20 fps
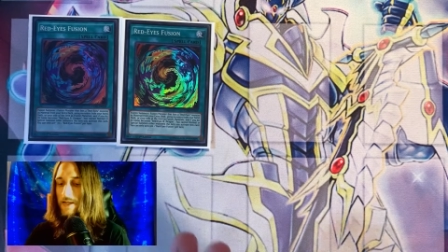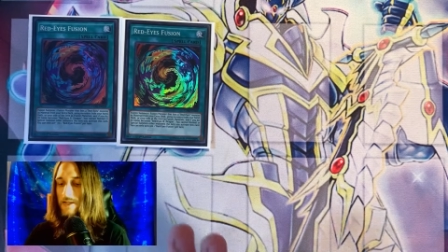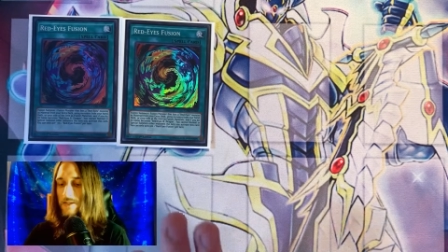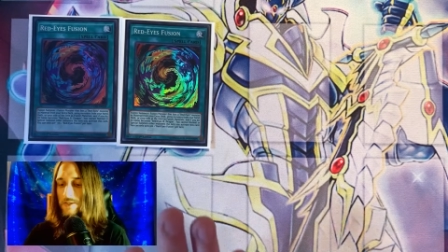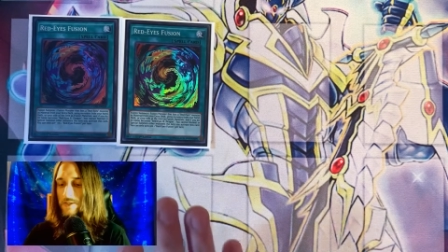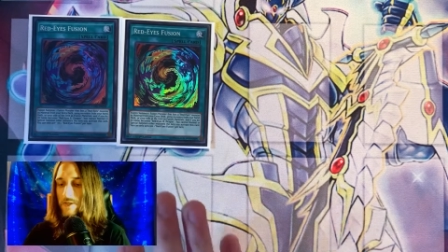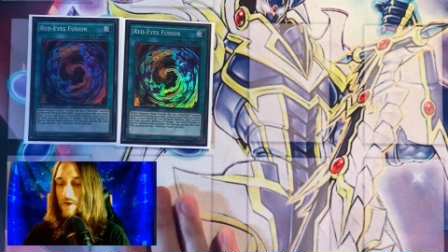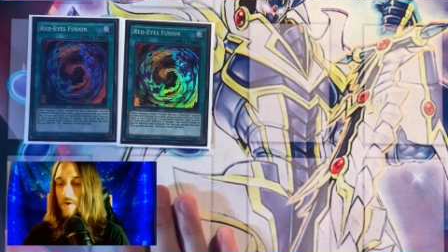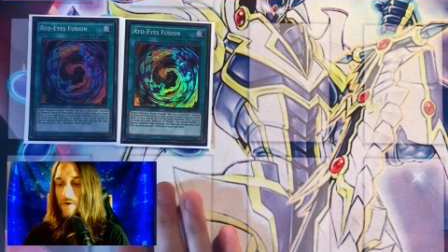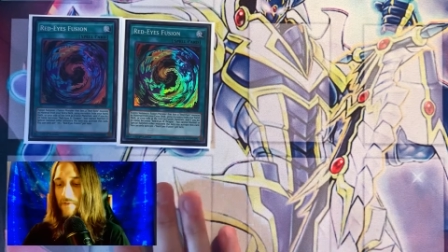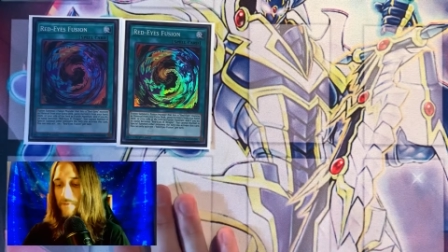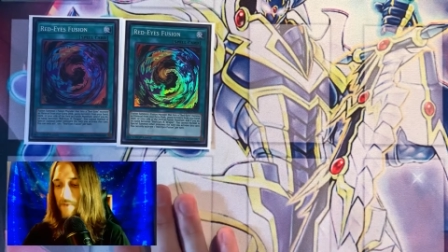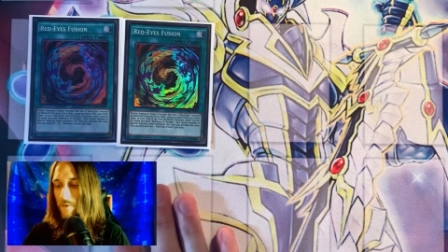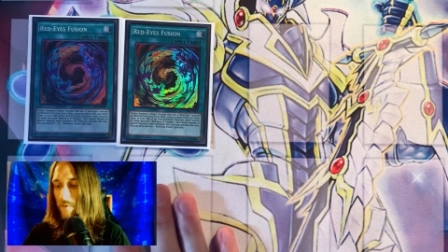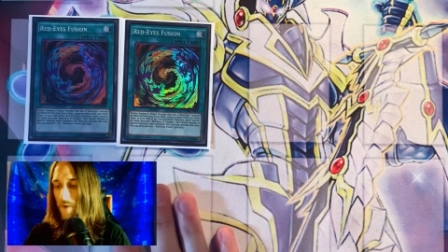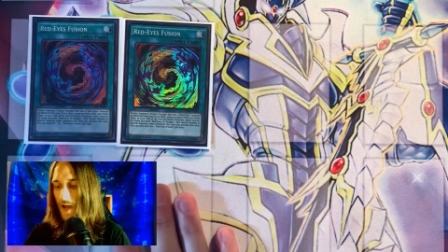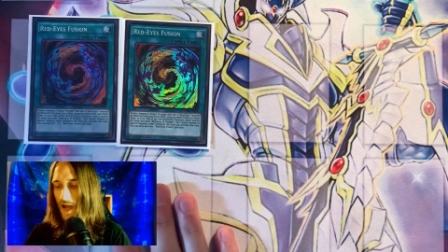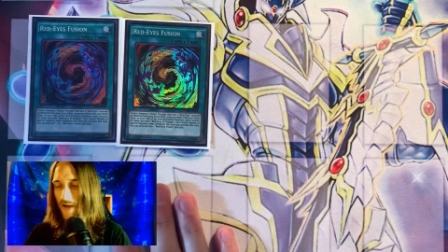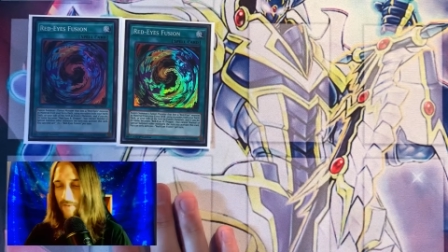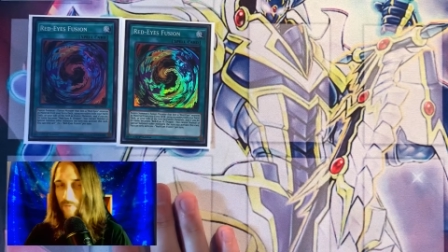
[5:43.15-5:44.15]
So if
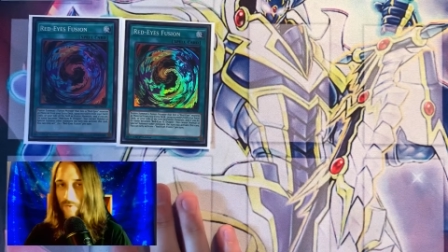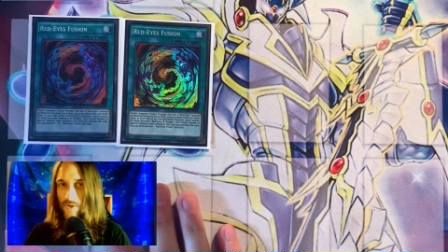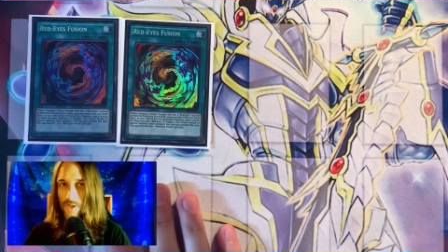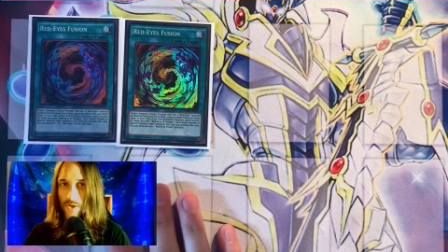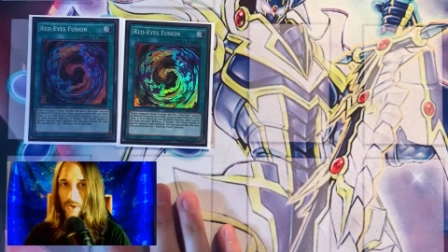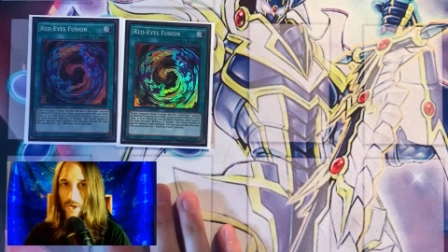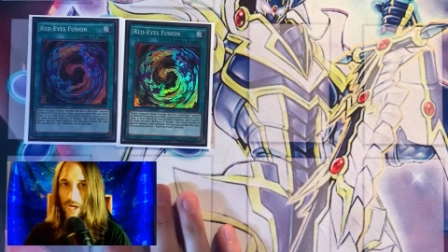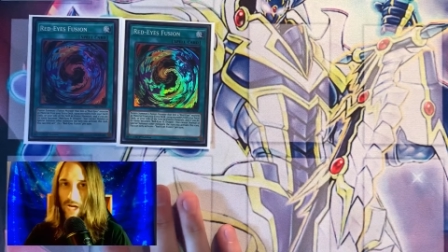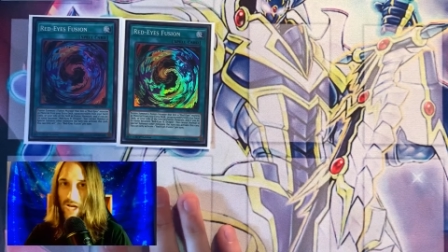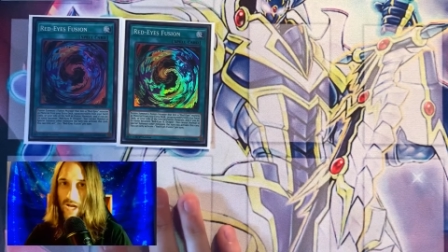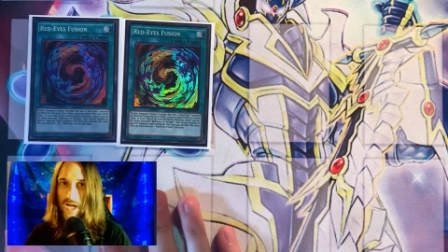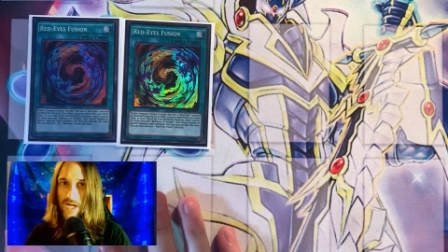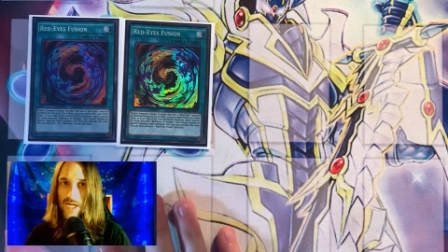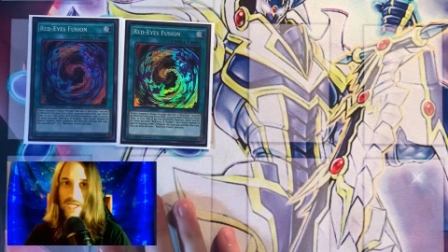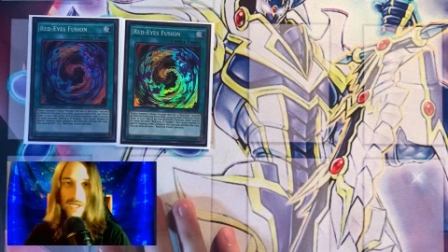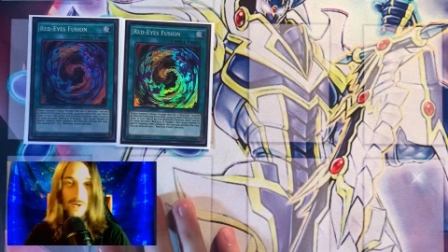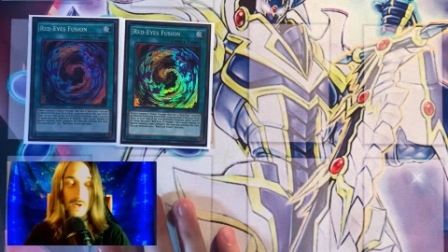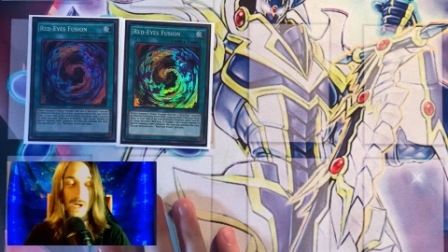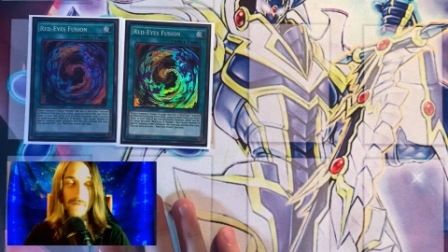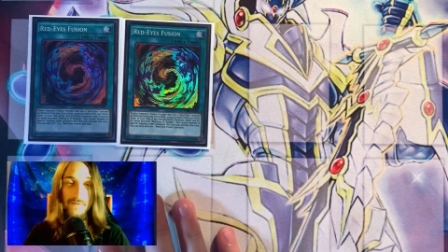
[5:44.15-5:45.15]
you have one in your hand,
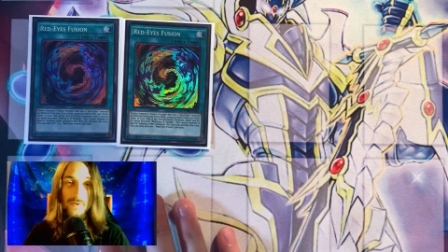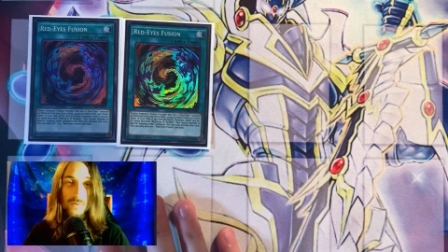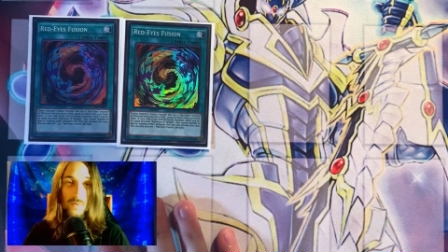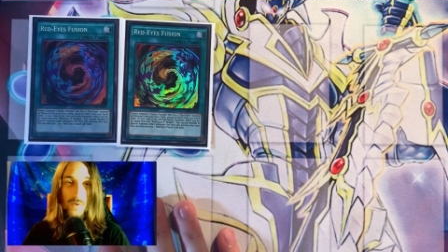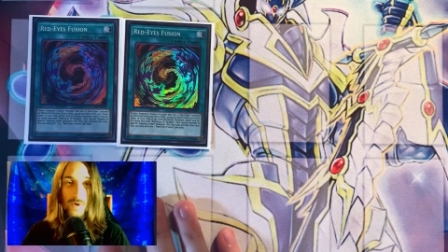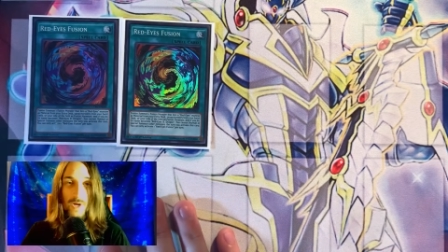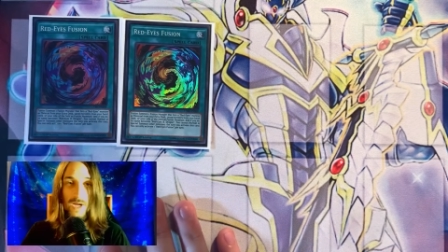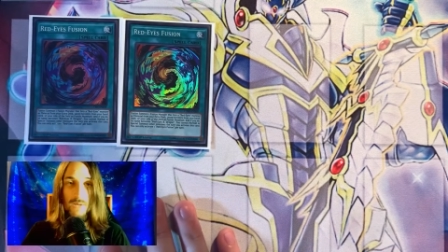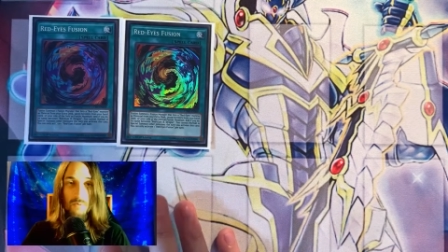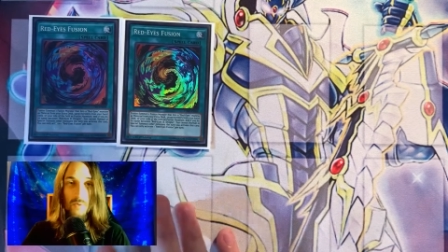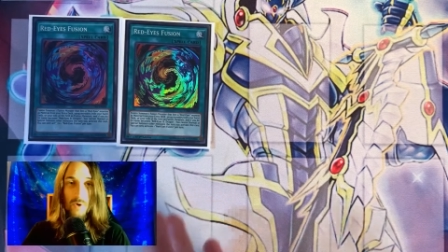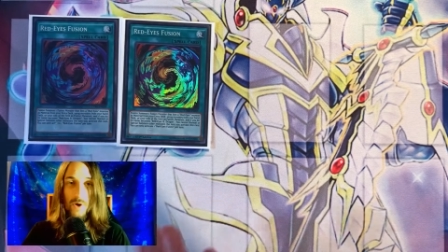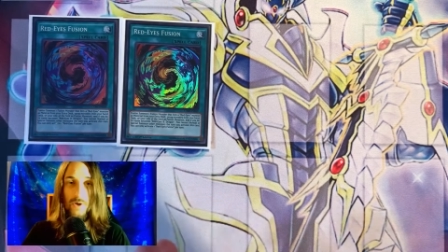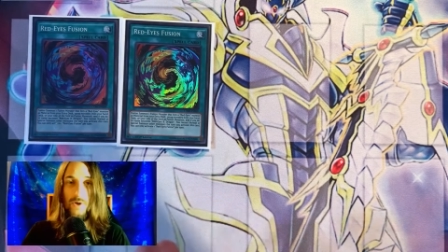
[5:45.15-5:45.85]
you don't have to worry anymore.